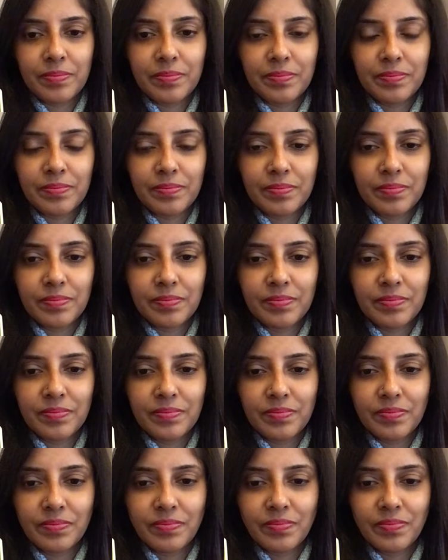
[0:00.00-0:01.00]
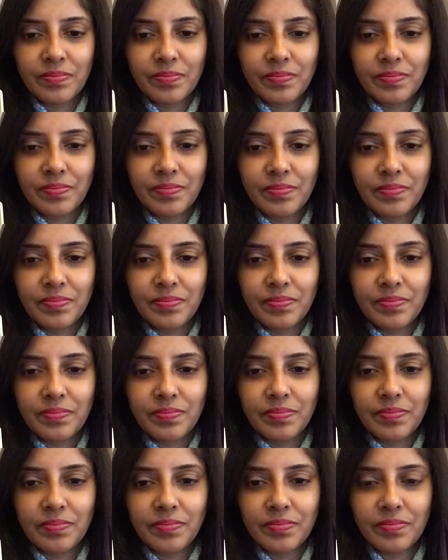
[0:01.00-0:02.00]

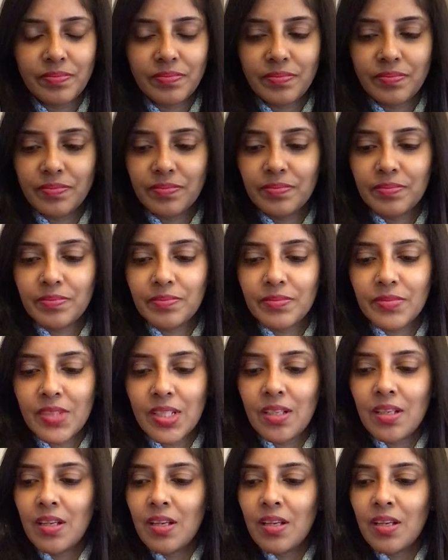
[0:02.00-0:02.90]
Nothing is said.